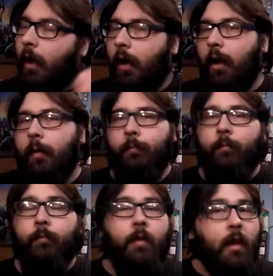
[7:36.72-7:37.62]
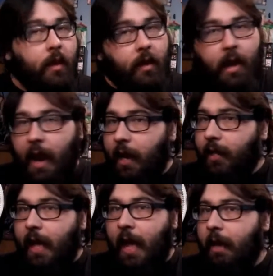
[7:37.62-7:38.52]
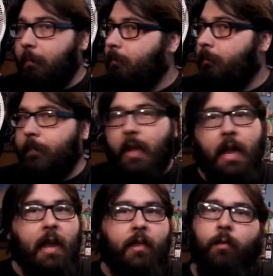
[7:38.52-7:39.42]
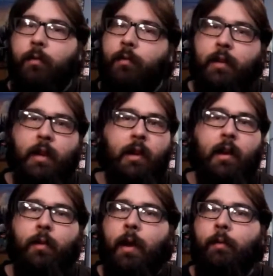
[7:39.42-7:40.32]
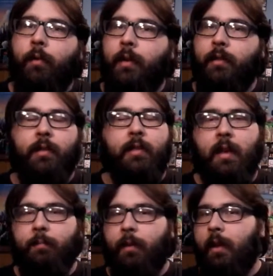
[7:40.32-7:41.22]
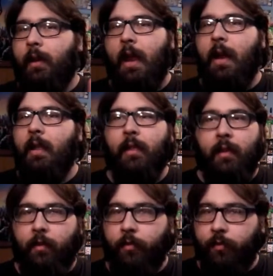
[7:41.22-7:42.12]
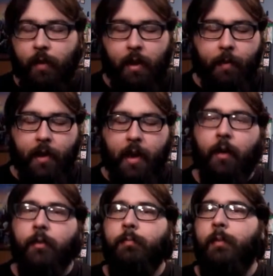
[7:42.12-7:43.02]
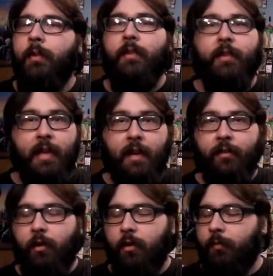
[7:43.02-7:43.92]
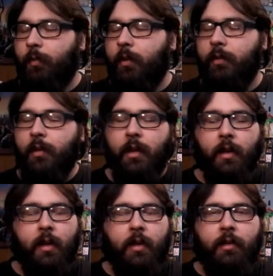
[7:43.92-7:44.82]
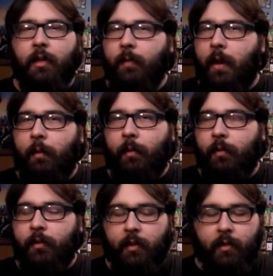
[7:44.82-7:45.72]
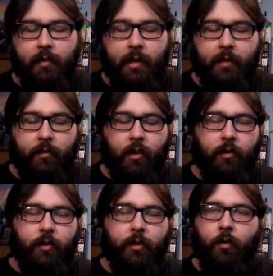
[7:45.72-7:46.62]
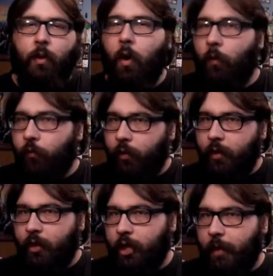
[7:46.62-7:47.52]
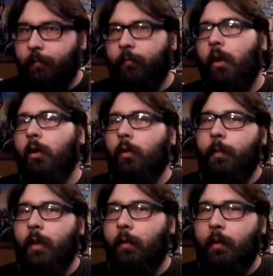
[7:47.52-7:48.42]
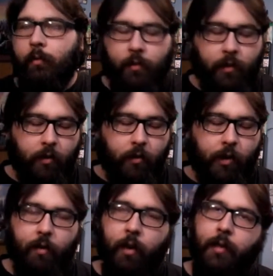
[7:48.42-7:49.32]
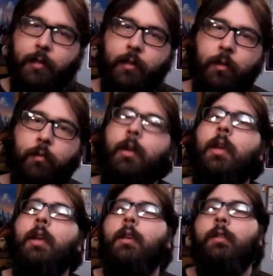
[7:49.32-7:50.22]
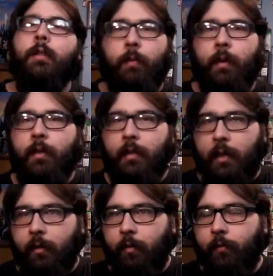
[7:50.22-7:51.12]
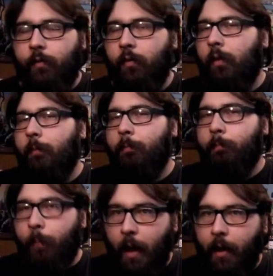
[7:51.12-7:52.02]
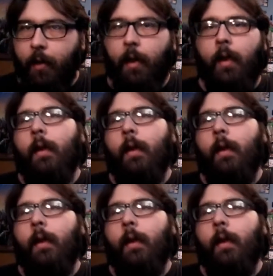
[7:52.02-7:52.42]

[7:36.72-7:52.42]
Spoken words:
8th. 8th came, and there didn't get a wide release. It's not playing in any of the theaters around my house, but The Disaster Artist was. So that's why I went to go see The Disaster Artist. So hopefully The Shape of Water will be coming to a theater near us soon, so we could see it and review it. But